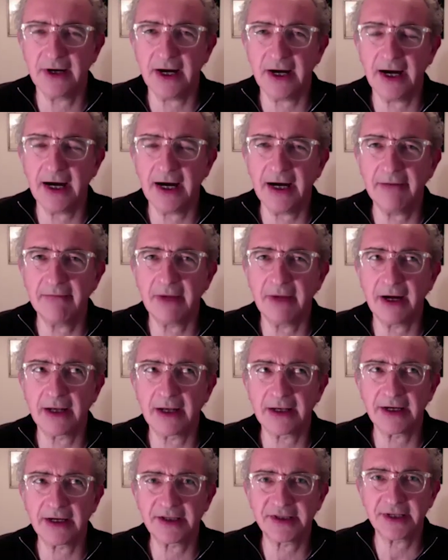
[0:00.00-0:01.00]
Um, and
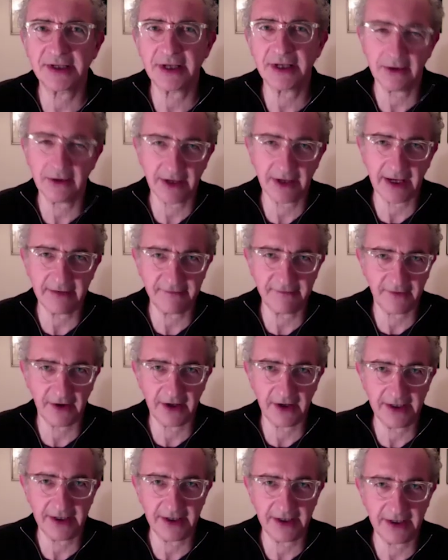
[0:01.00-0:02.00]
I said, okay,
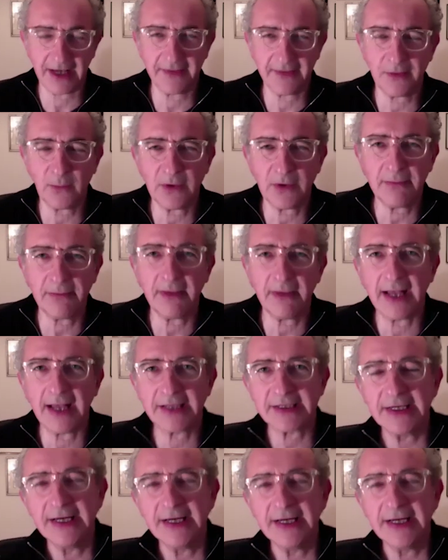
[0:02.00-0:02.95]
fine. And then we met.